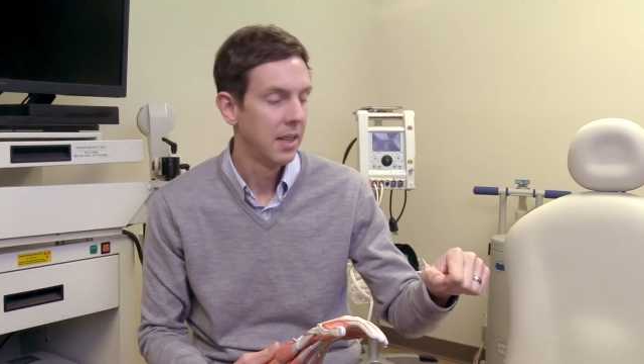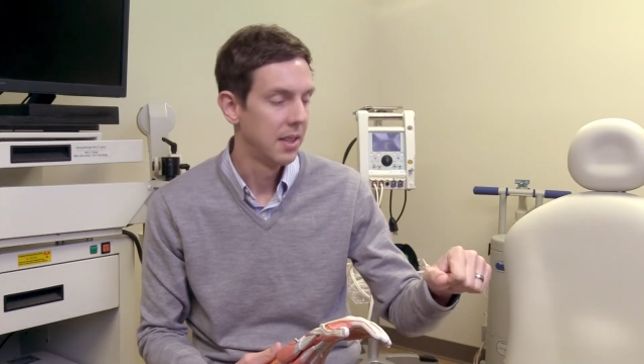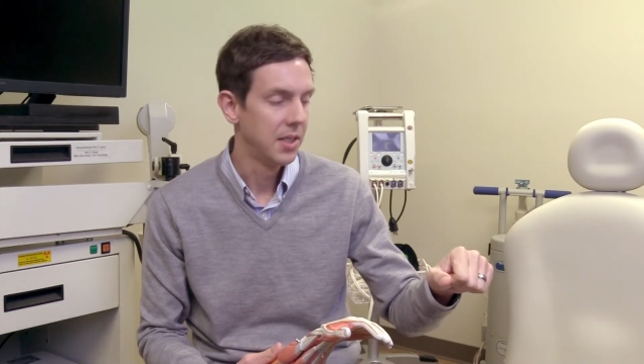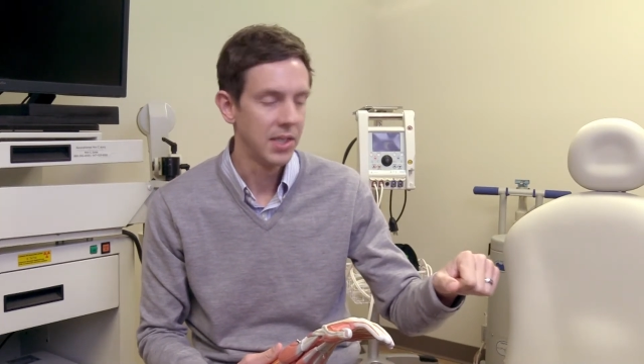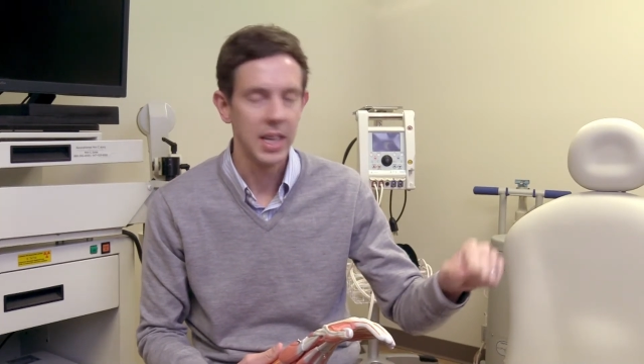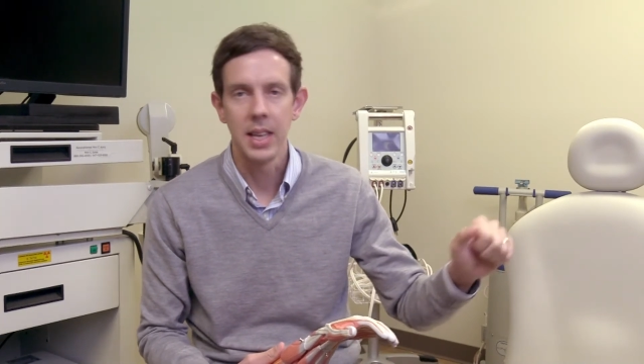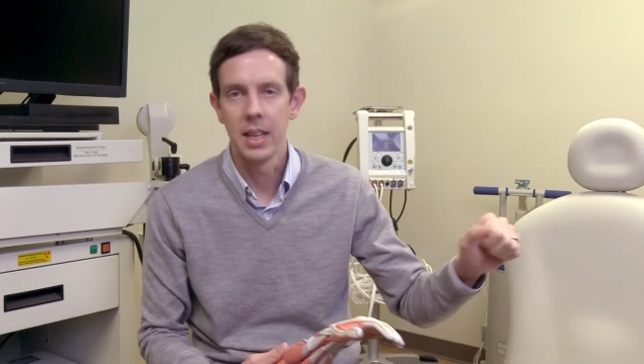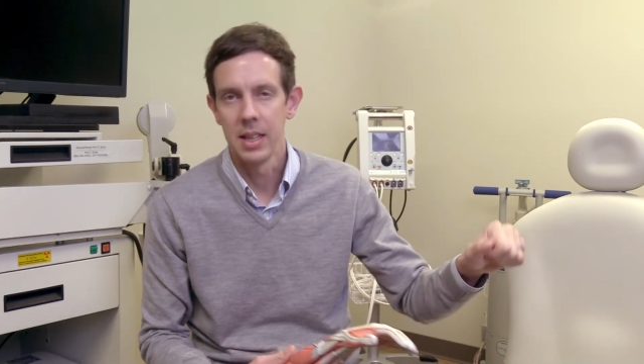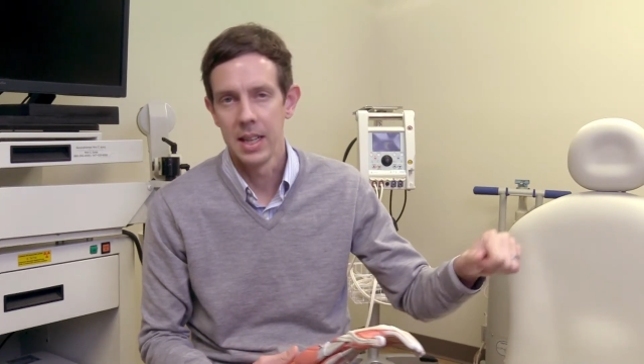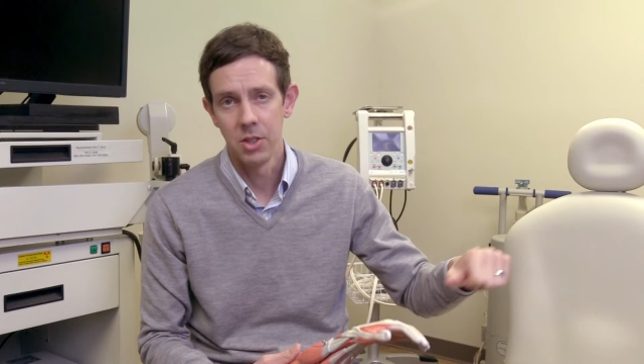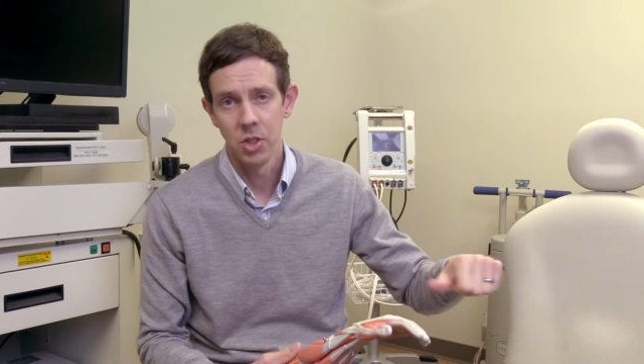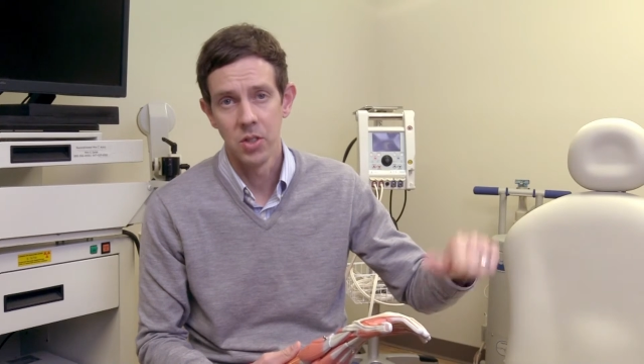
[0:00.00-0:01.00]
The second
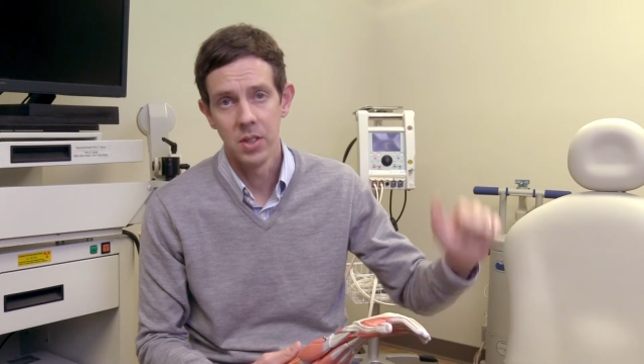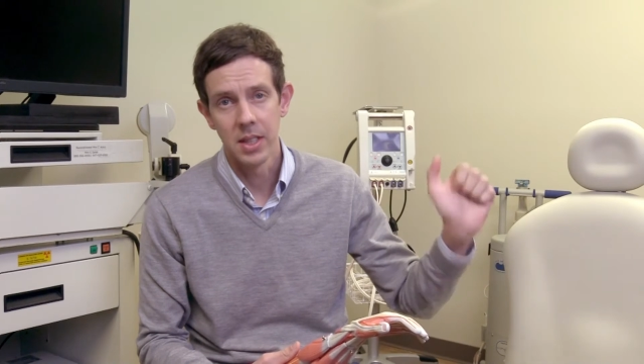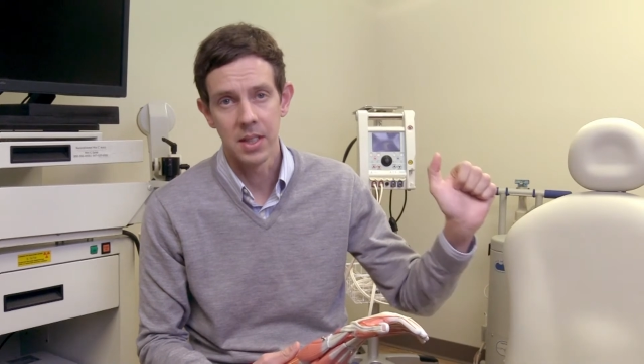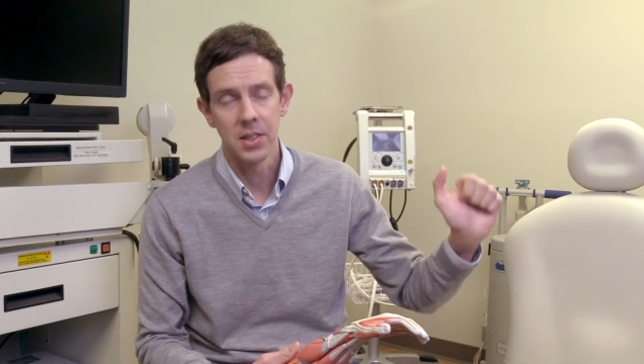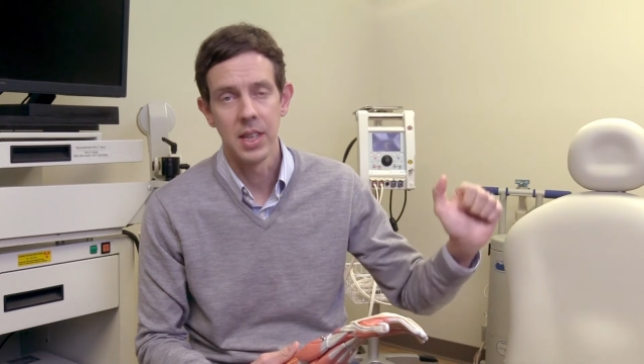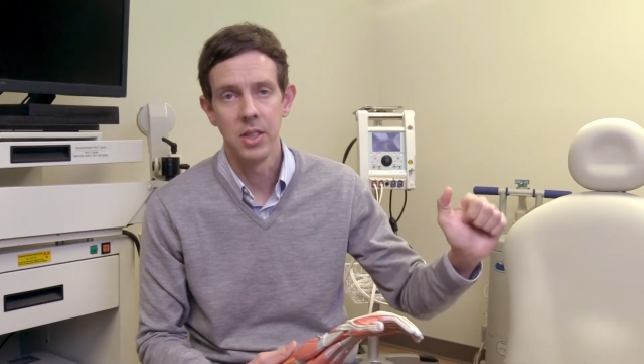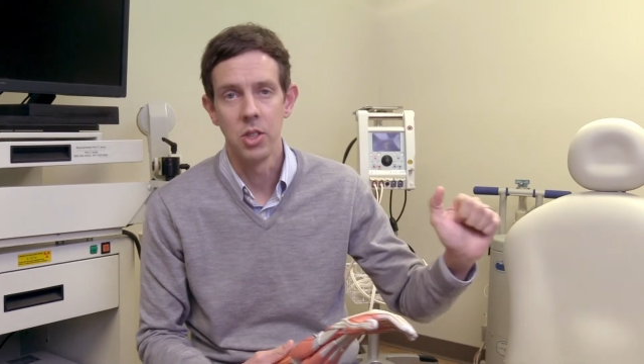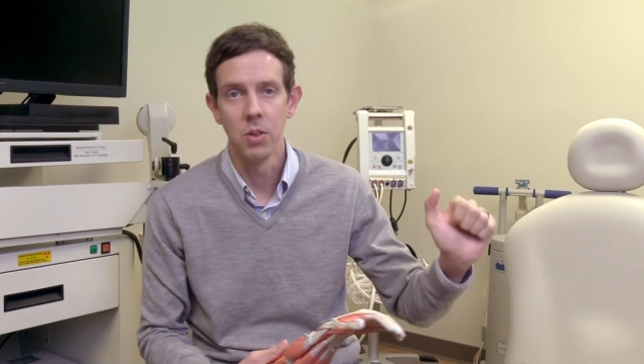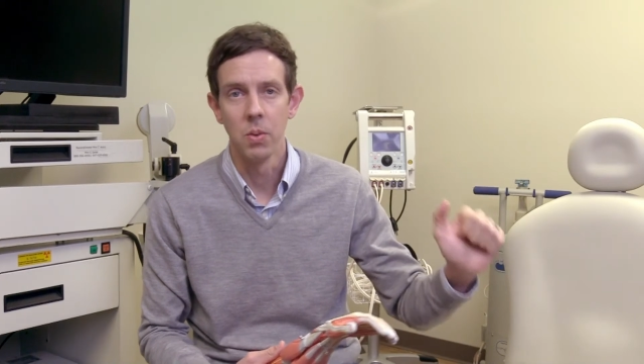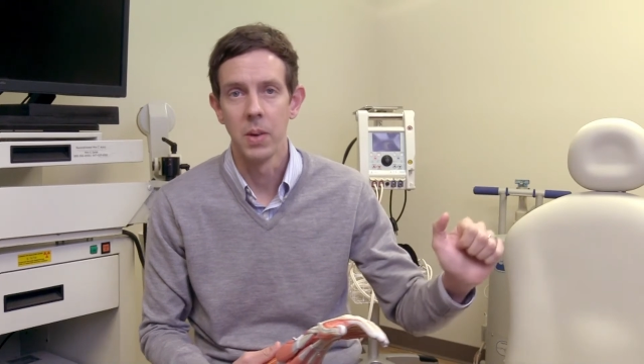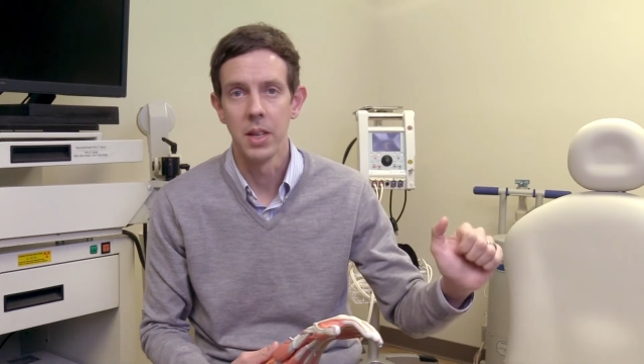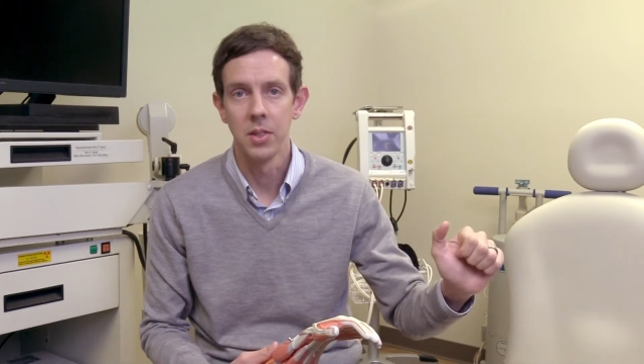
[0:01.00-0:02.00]
allows you to extend your
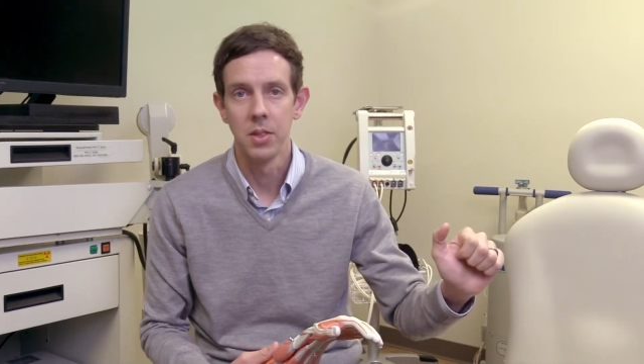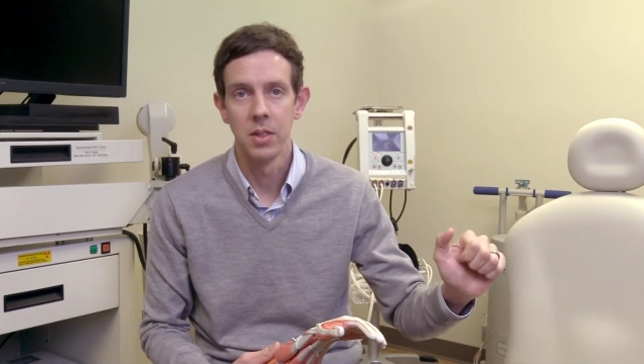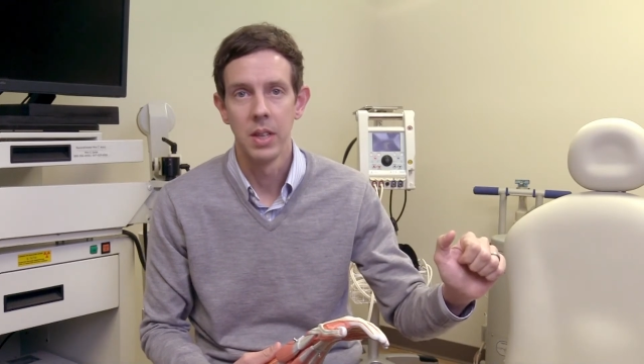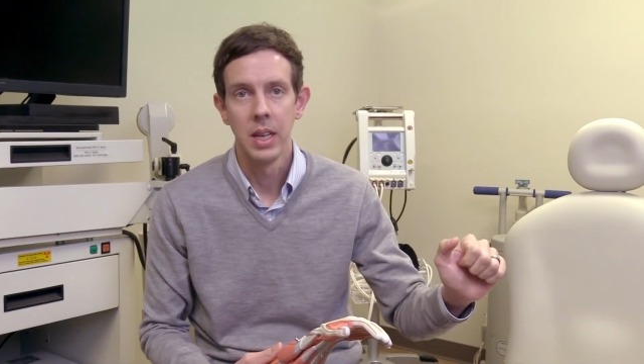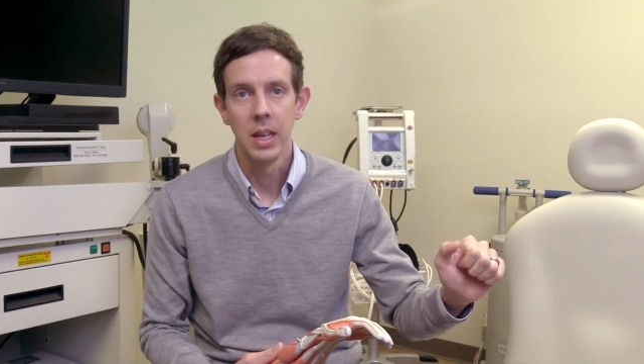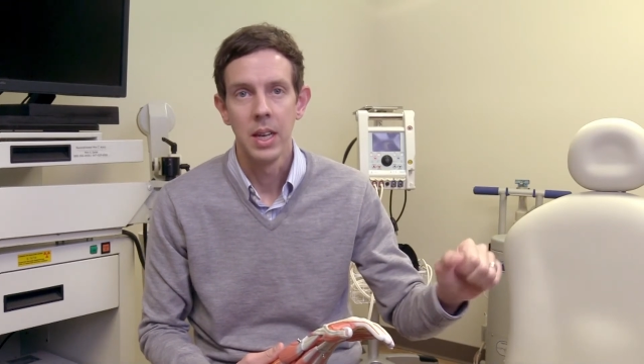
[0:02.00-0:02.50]
wrist.